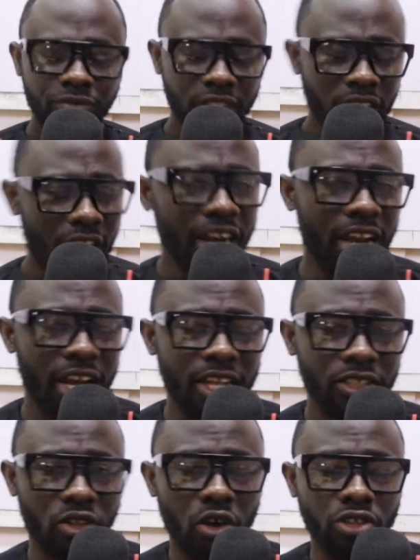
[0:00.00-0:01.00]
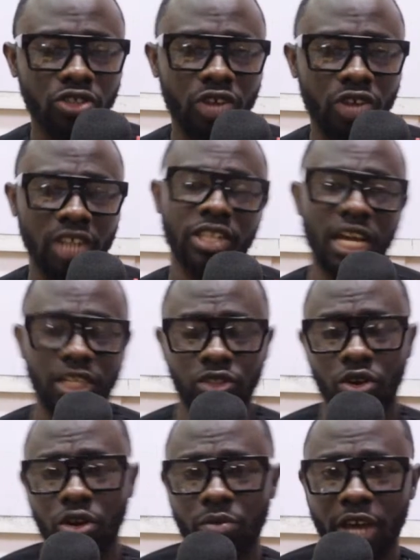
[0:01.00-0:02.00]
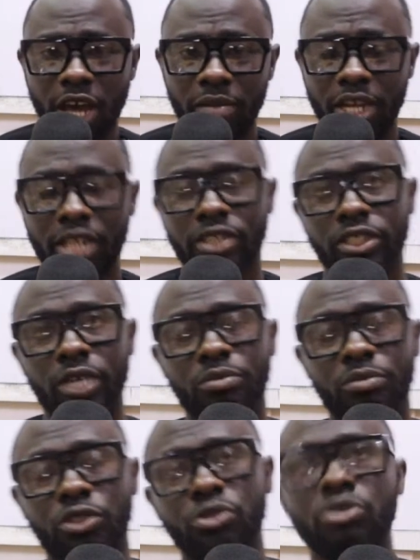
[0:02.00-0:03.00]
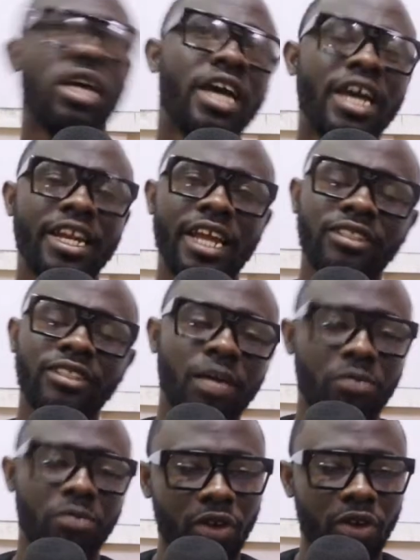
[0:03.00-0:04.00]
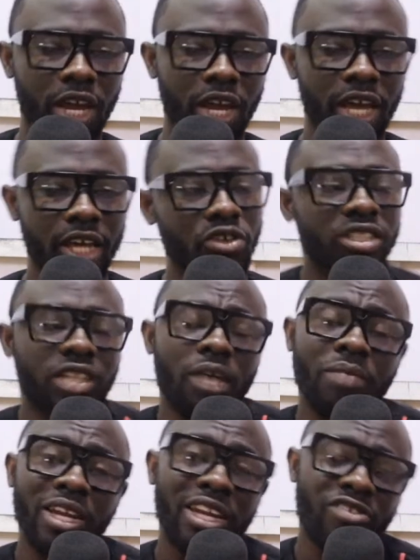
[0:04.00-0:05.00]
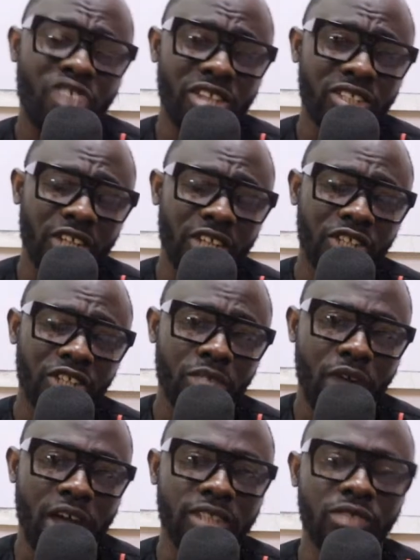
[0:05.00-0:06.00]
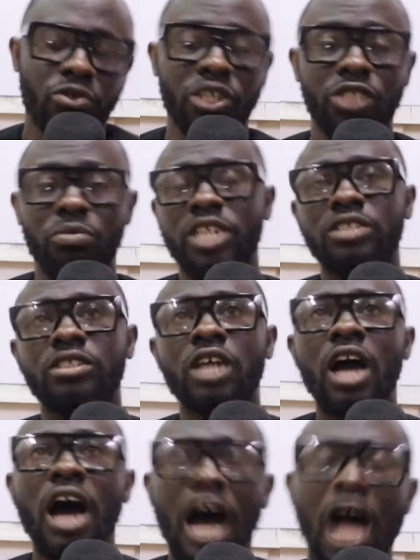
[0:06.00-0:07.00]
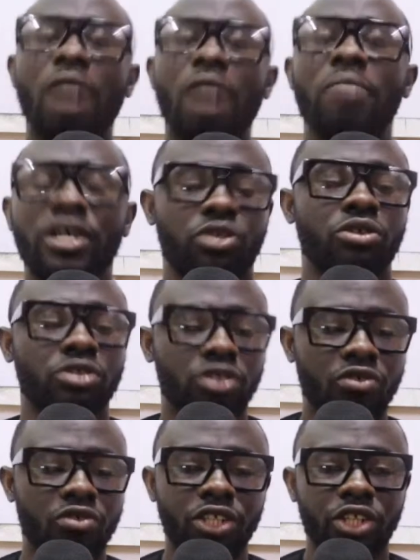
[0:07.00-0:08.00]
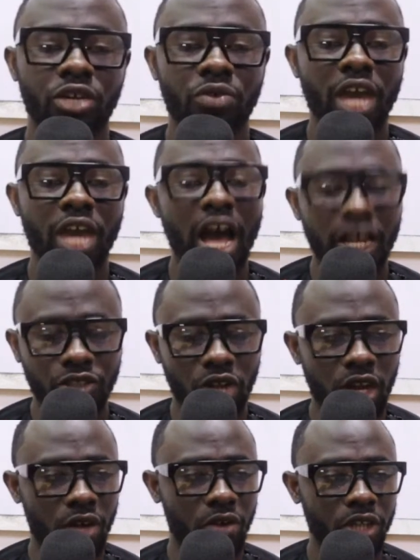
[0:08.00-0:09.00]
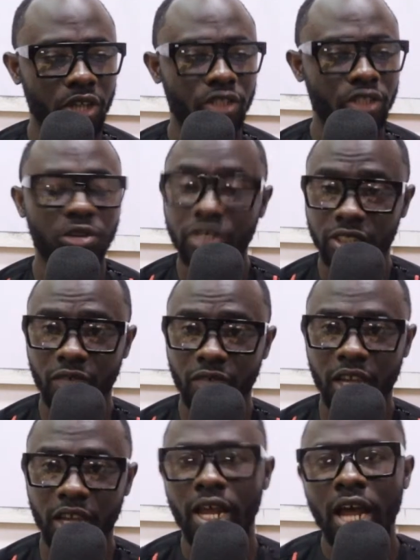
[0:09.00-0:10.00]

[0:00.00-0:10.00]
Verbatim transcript: under this contract. That is going to be coming in step two. Then step three, you determine the transaction price, which means how much consideration we are actually going to be receiving